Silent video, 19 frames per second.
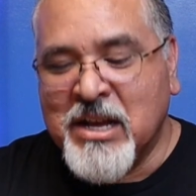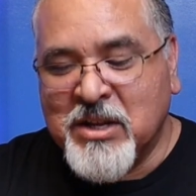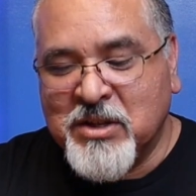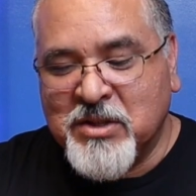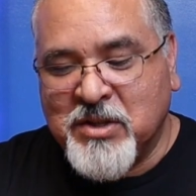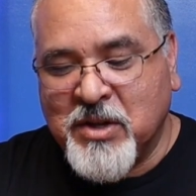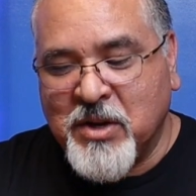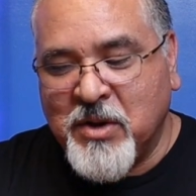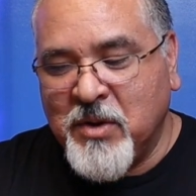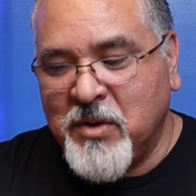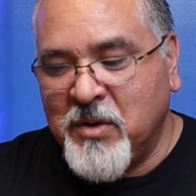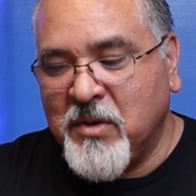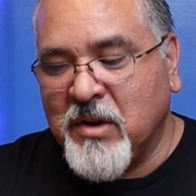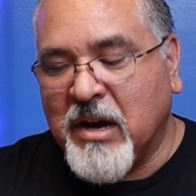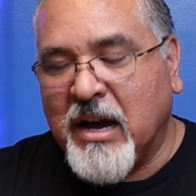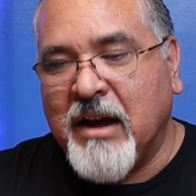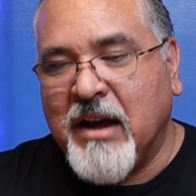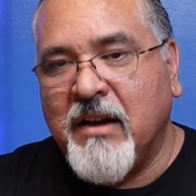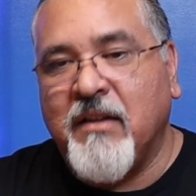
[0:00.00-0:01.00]
So
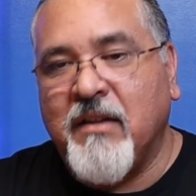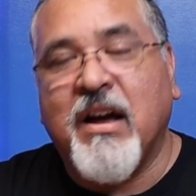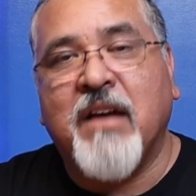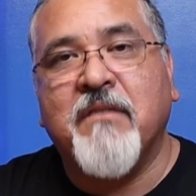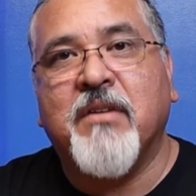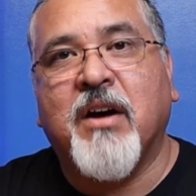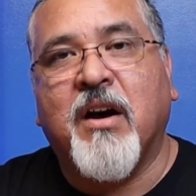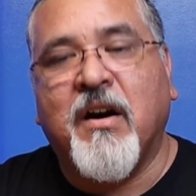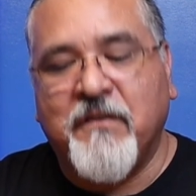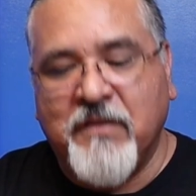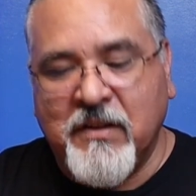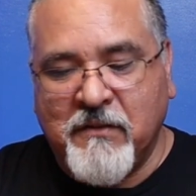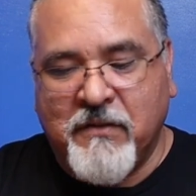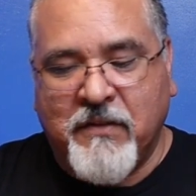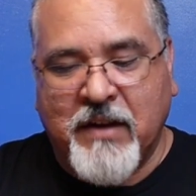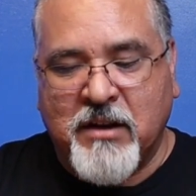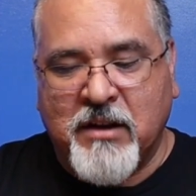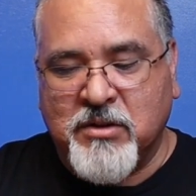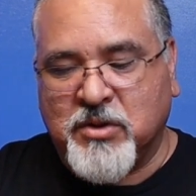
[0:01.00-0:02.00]
I've often
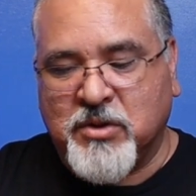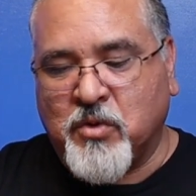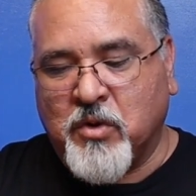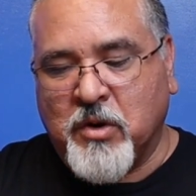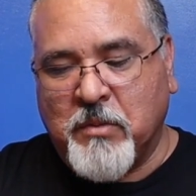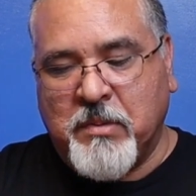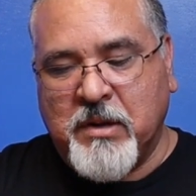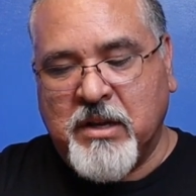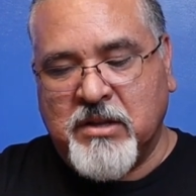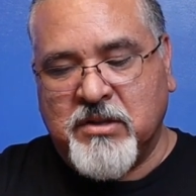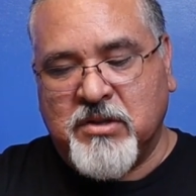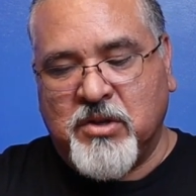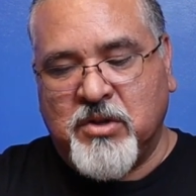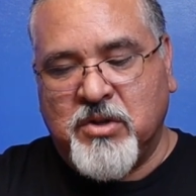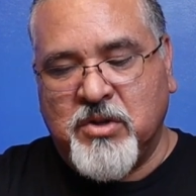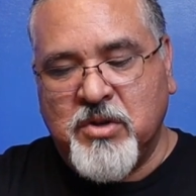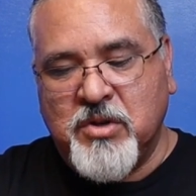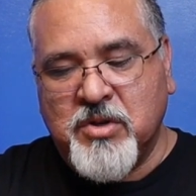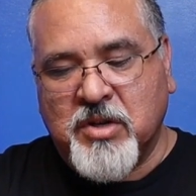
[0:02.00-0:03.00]
found scorpions
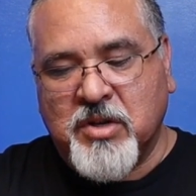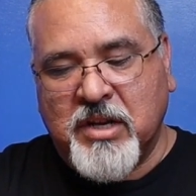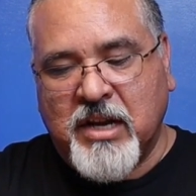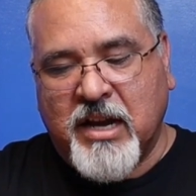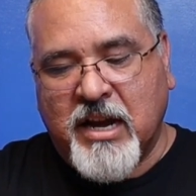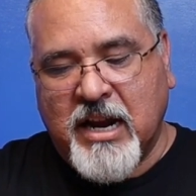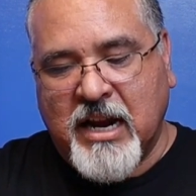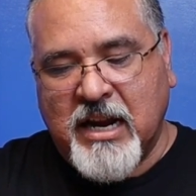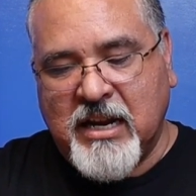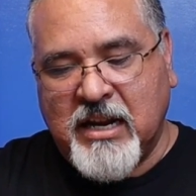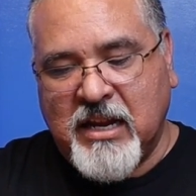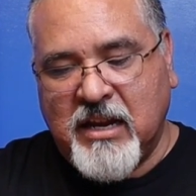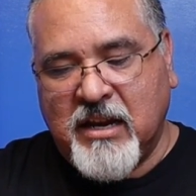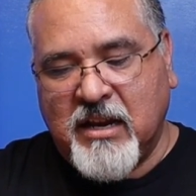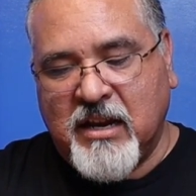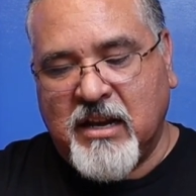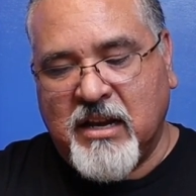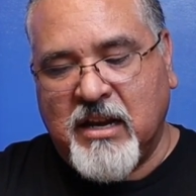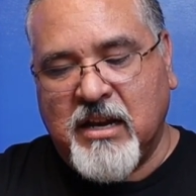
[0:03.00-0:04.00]
usually
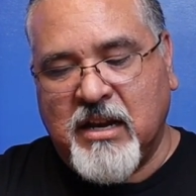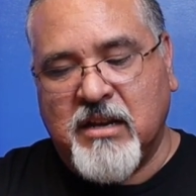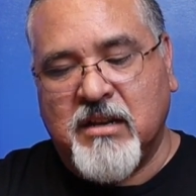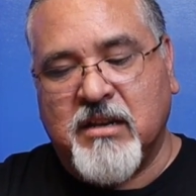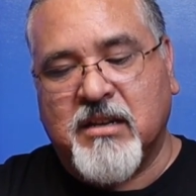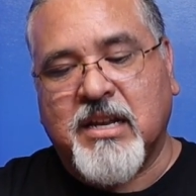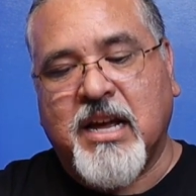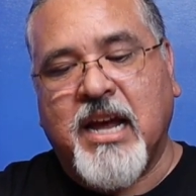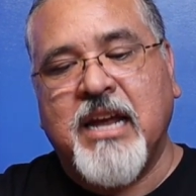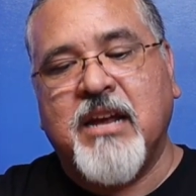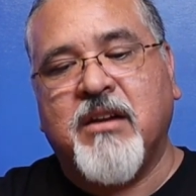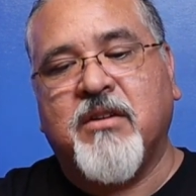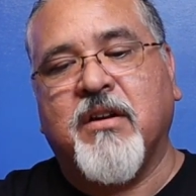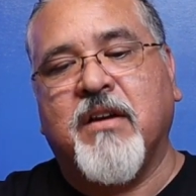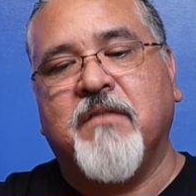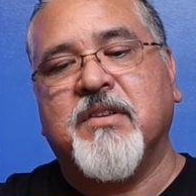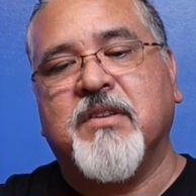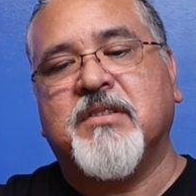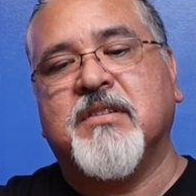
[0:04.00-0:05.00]
hiding in tight
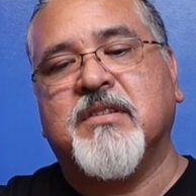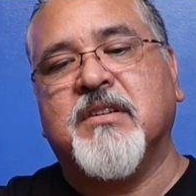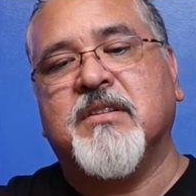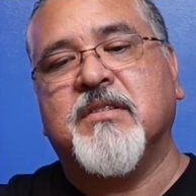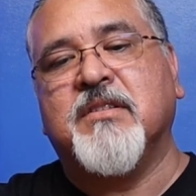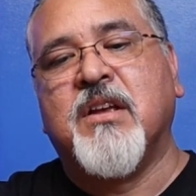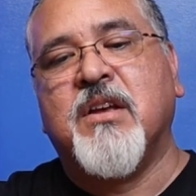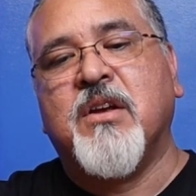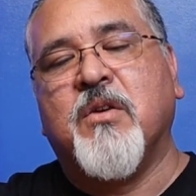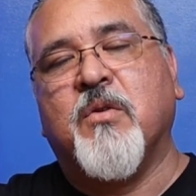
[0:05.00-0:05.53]
crevices